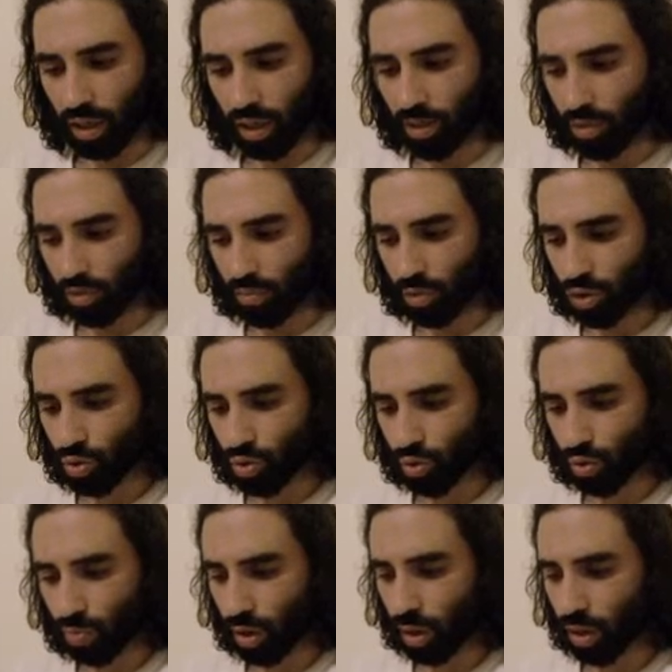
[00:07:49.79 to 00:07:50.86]
neither
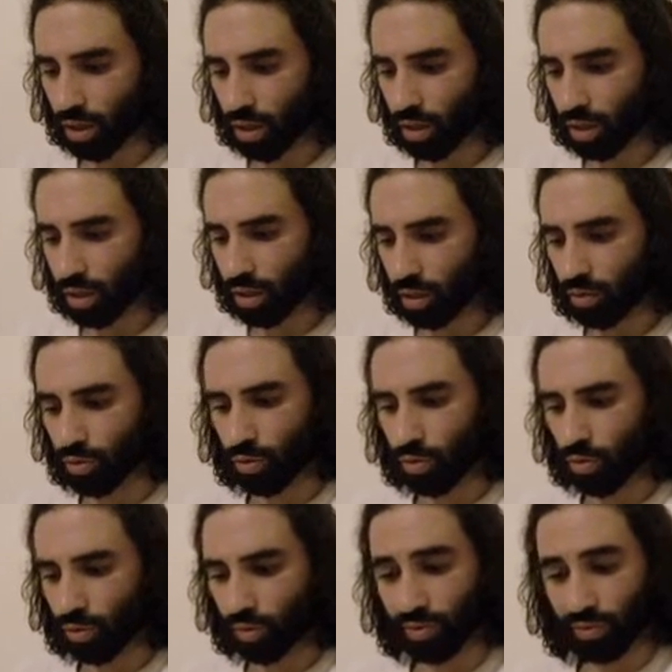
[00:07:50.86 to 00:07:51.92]
mutual bargaining
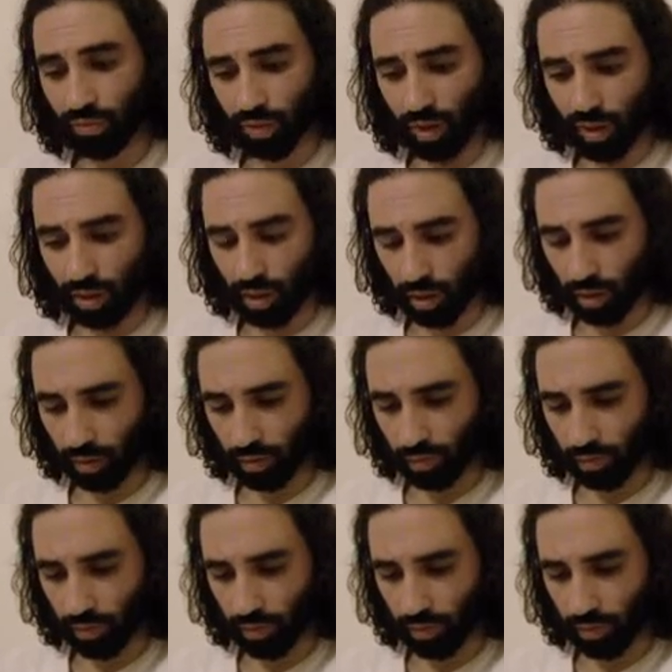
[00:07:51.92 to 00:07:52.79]
nor befriending.